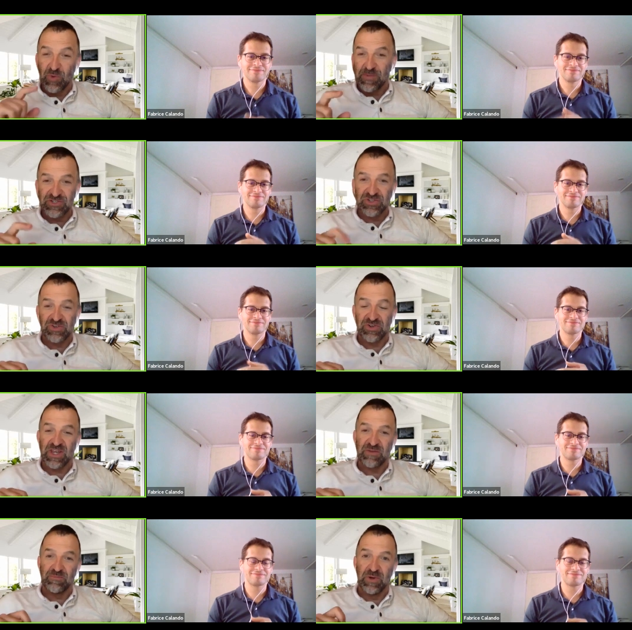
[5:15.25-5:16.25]
Speaker 1: won't mention their
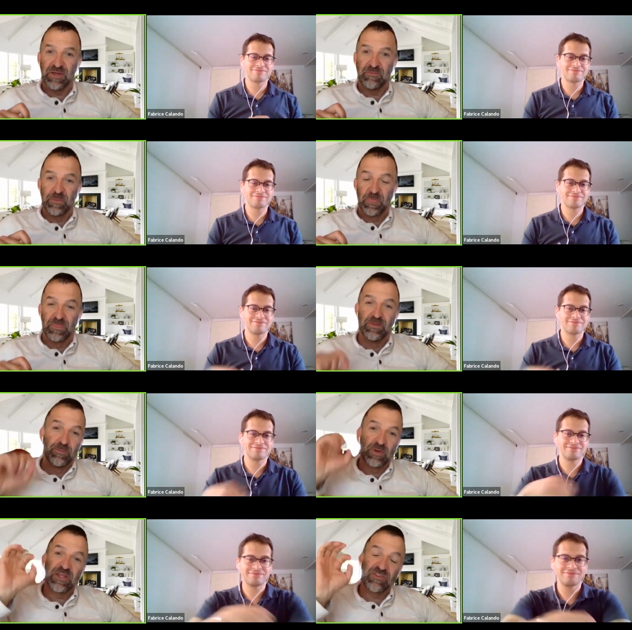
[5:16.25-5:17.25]
name, but the
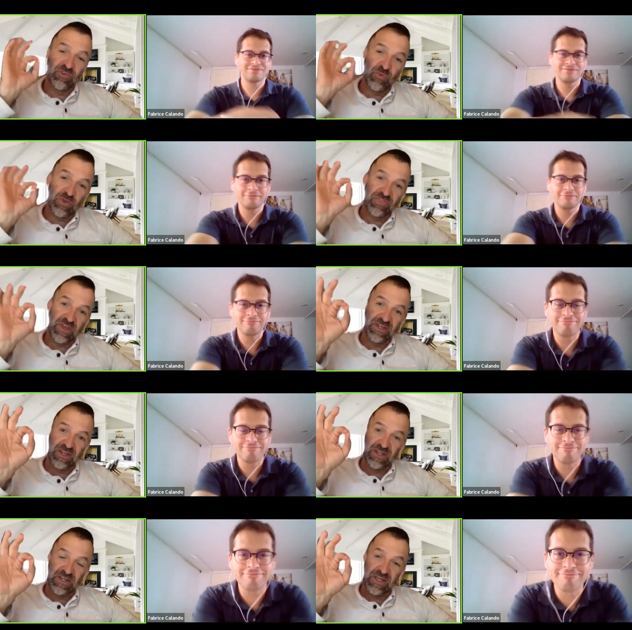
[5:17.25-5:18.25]
brilliance of what they
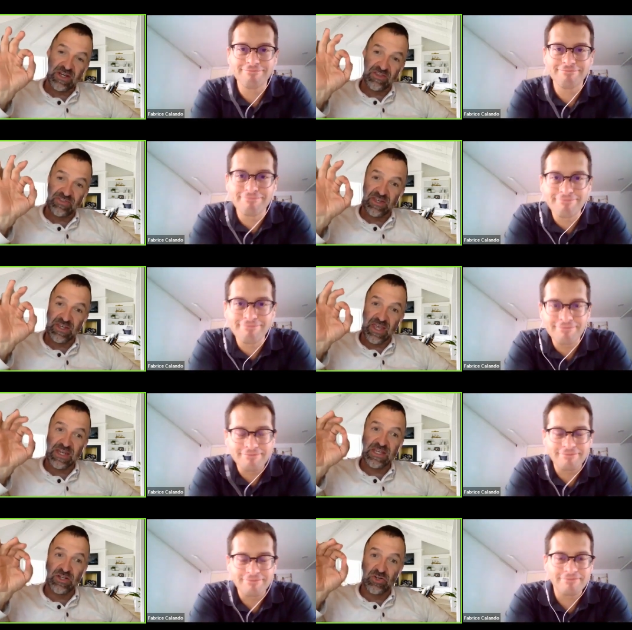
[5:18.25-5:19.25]
did, and I think
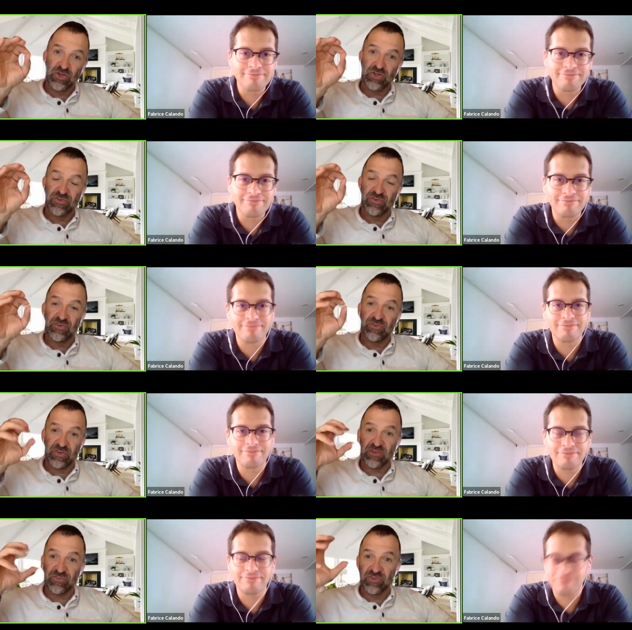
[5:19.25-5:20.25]
any good
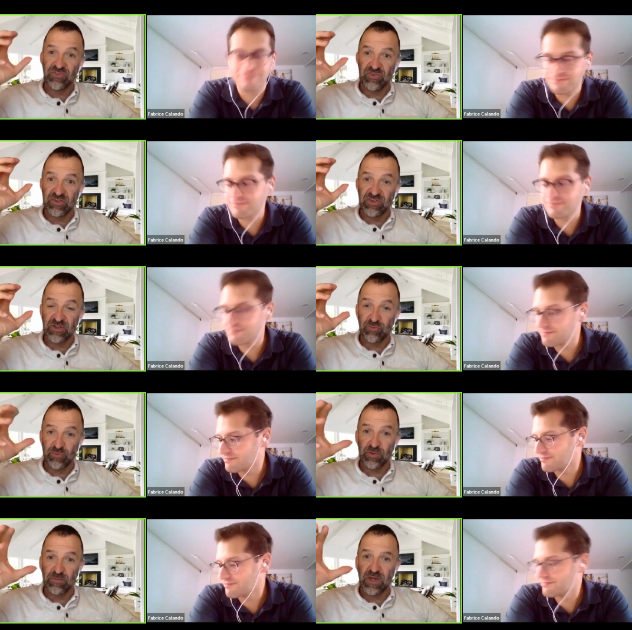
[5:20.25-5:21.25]
sales consulting
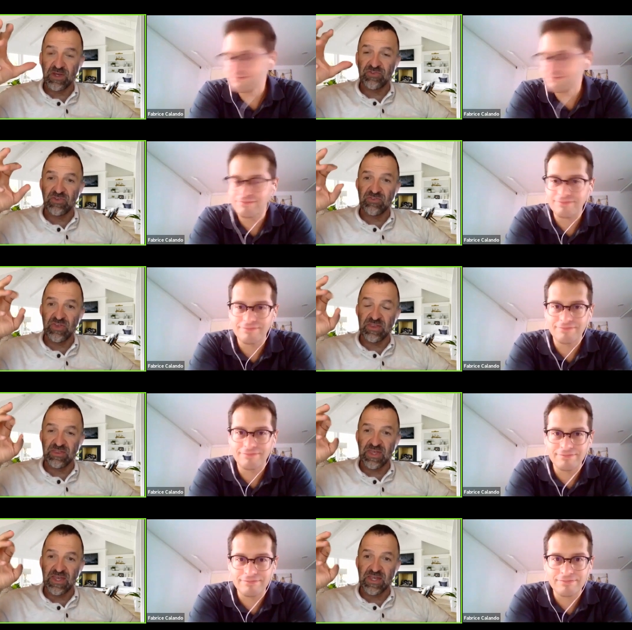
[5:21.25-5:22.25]
firm does, is that
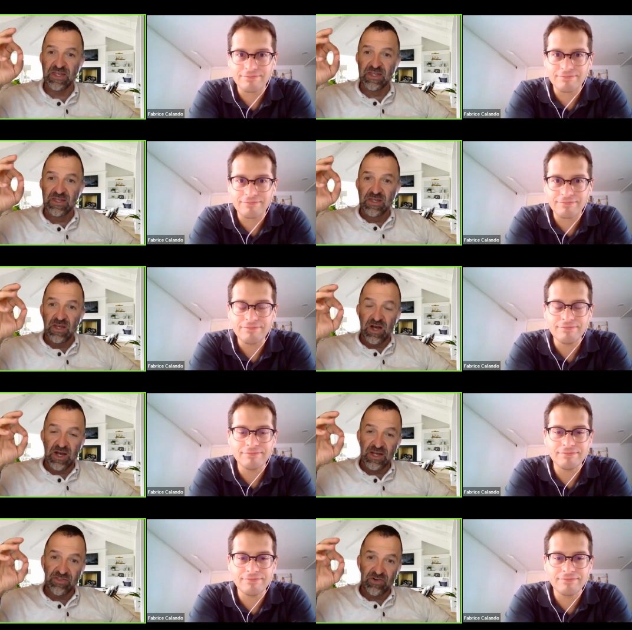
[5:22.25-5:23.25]
they
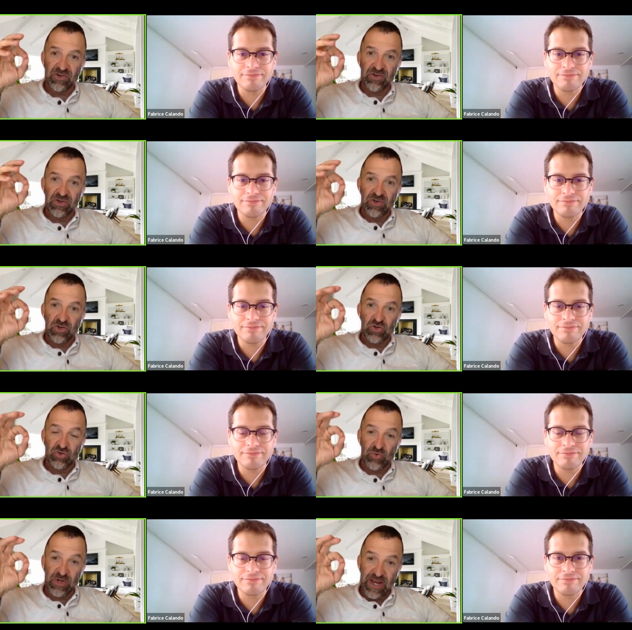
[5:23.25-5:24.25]
either
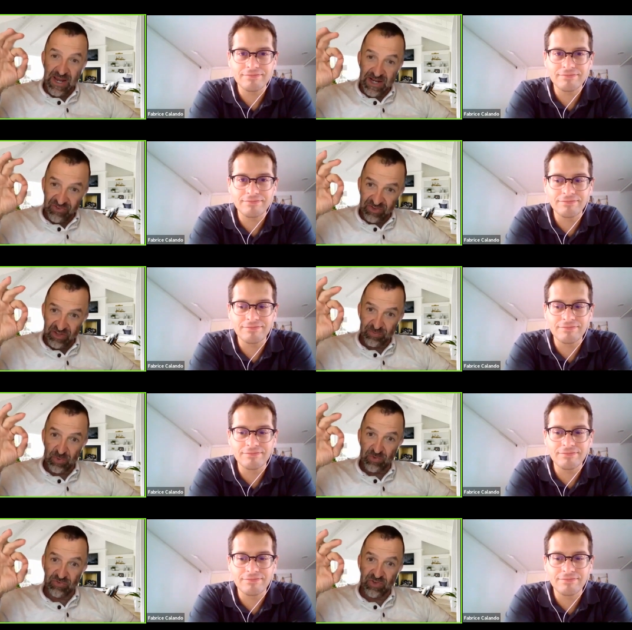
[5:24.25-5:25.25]
create a sales
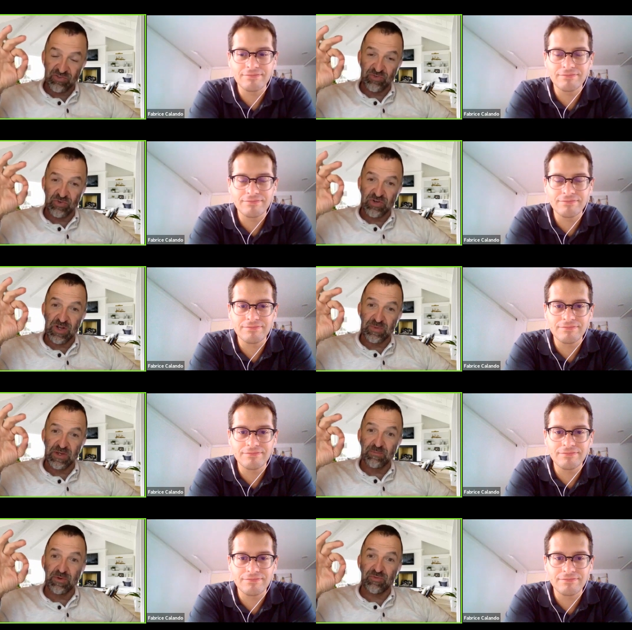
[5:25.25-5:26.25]
process for a
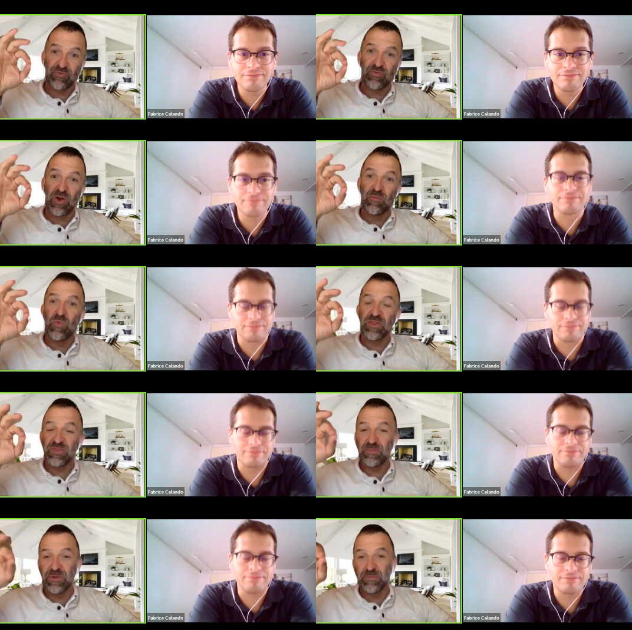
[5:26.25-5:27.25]
company, but sure. from what
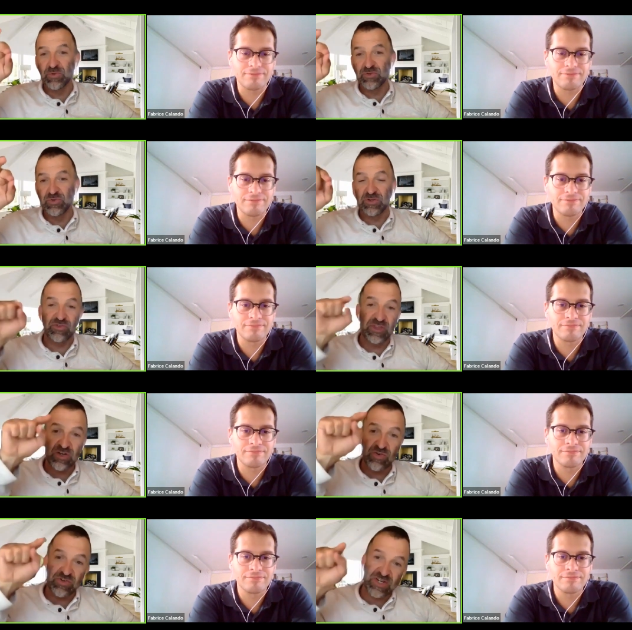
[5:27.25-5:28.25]
the people are doing. So they
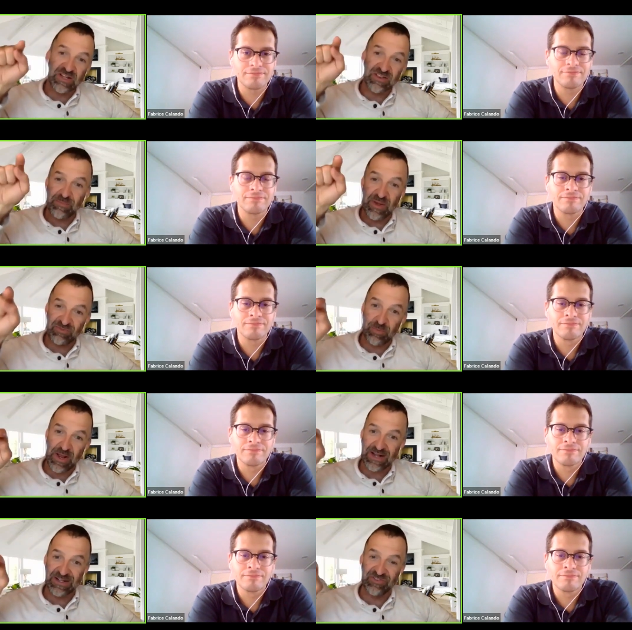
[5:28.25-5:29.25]
go and take the best
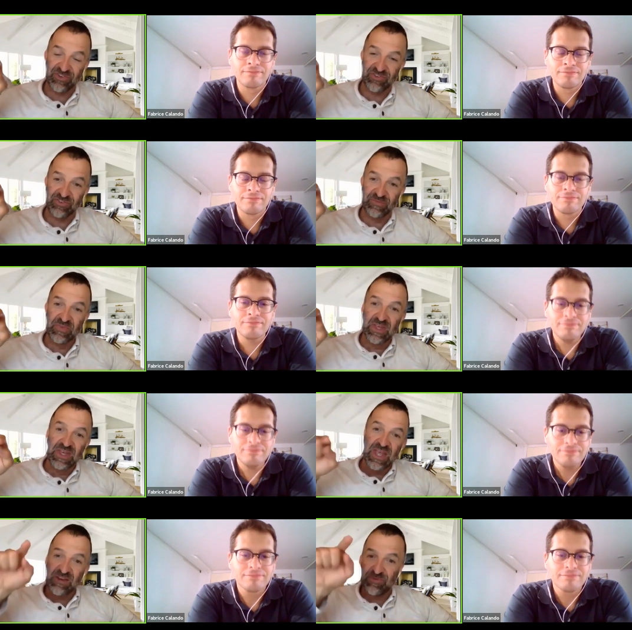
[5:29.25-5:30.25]
practices
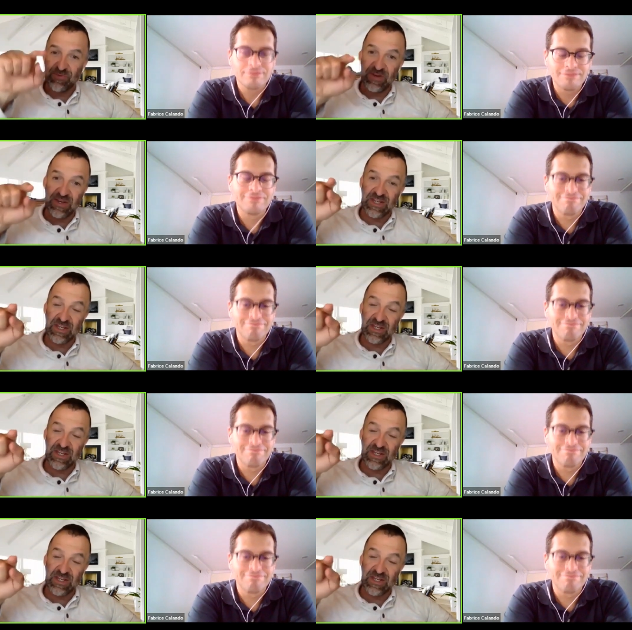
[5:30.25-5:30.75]
and fit it